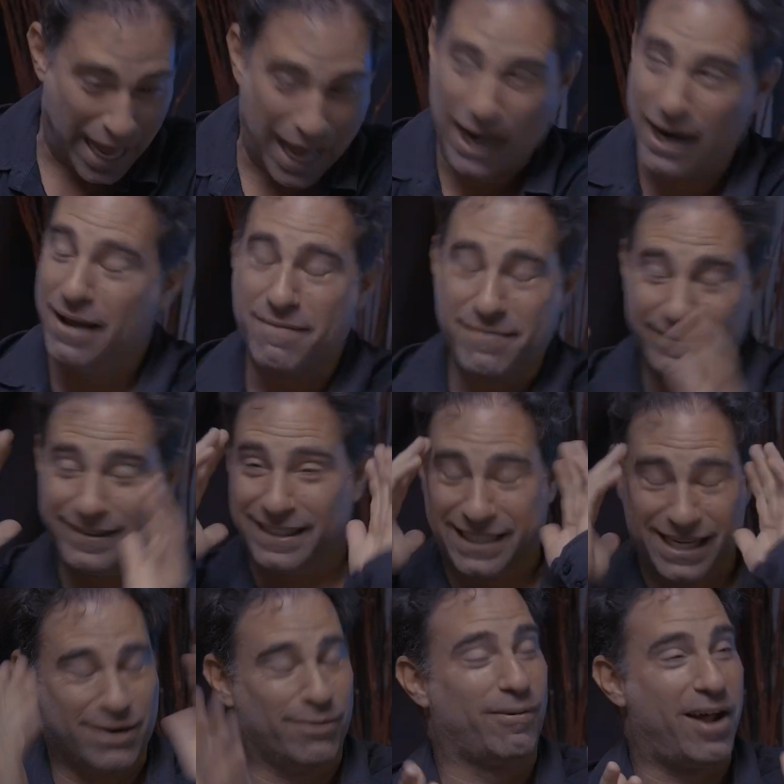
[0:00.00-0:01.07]
I didn't even
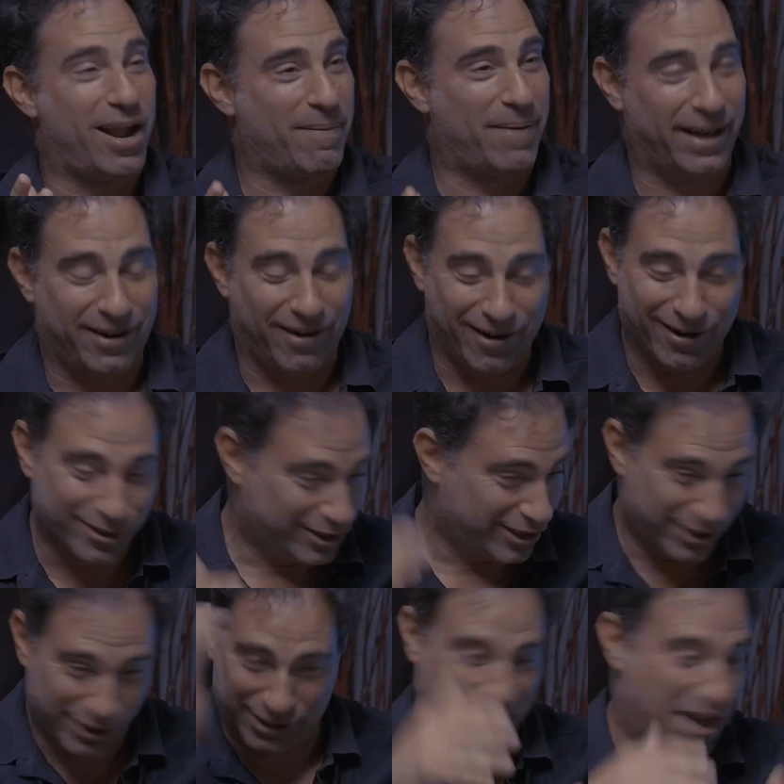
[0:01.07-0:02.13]
see her running my car. Whoa.
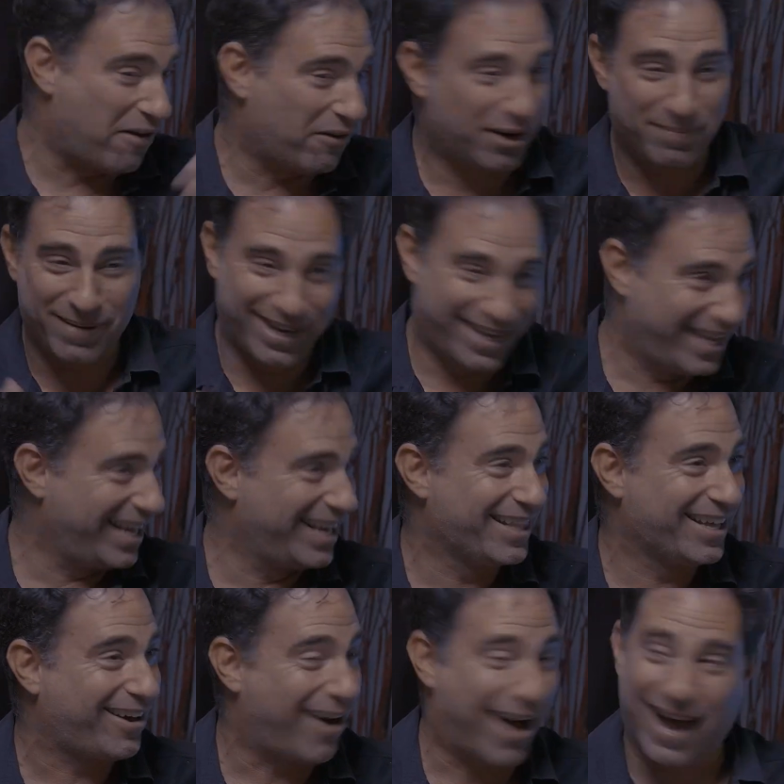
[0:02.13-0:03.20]
She's like yelling at me to get in the car.